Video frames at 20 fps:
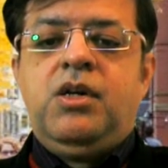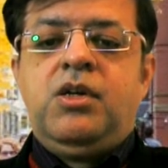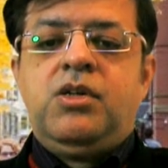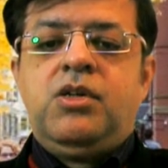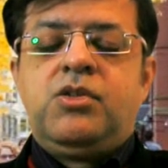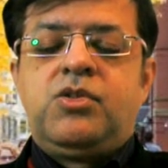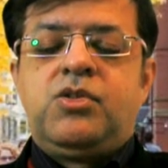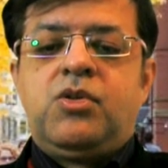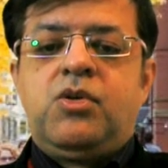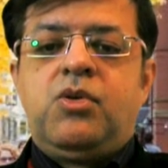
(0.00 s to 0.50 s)

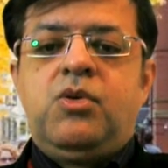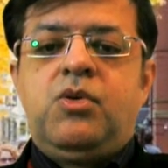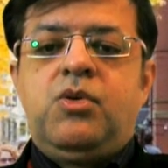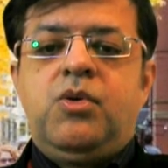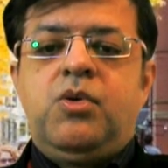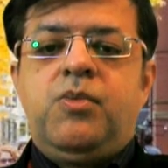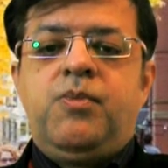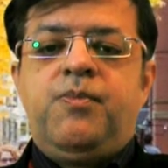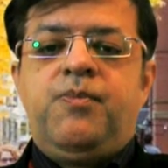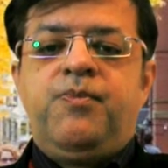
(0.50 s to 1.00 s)

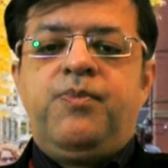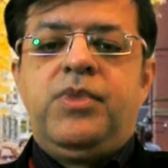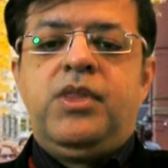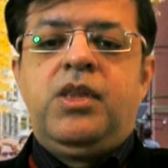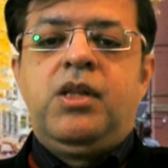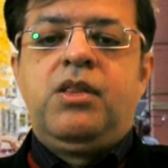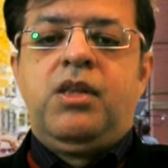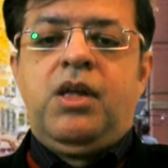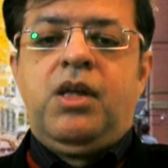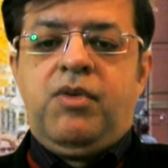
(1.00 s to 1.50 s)
So
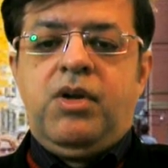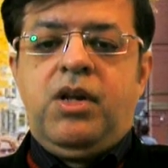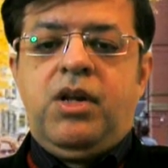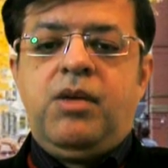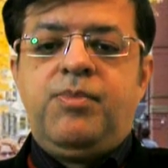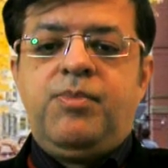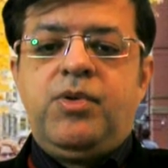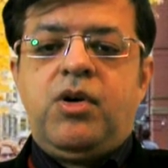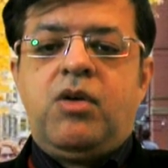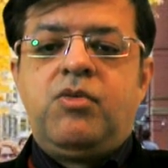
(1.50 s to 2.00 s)
they will
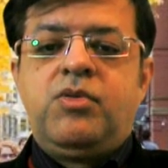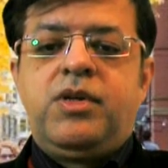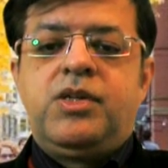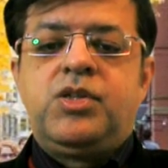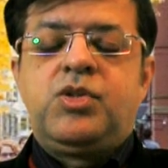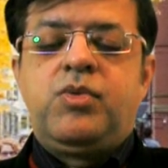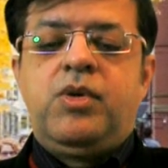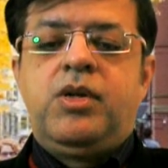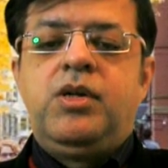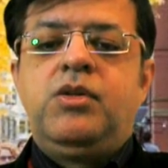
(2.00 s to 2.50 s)
help you out
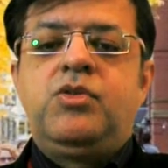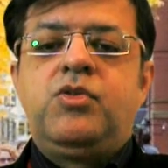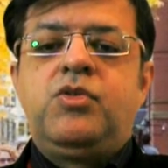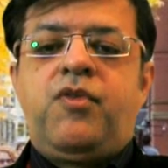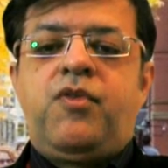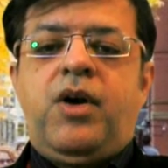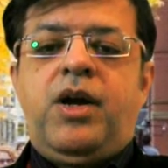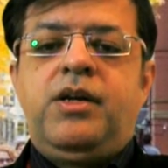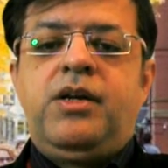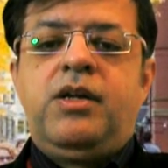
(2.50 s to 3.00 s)
as well to
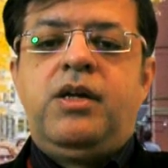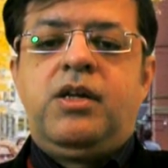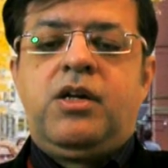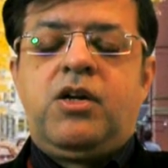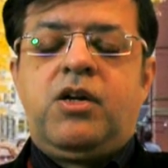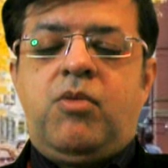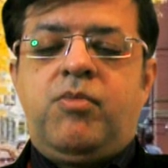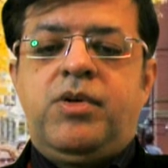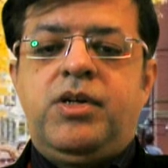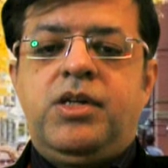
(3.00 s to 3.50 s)
find an
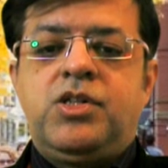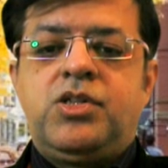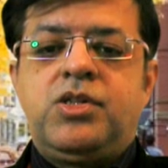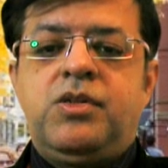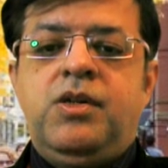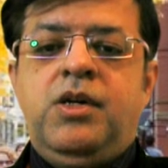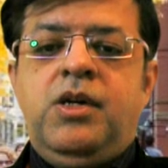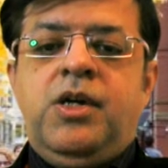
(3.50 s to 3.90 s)
accommodation.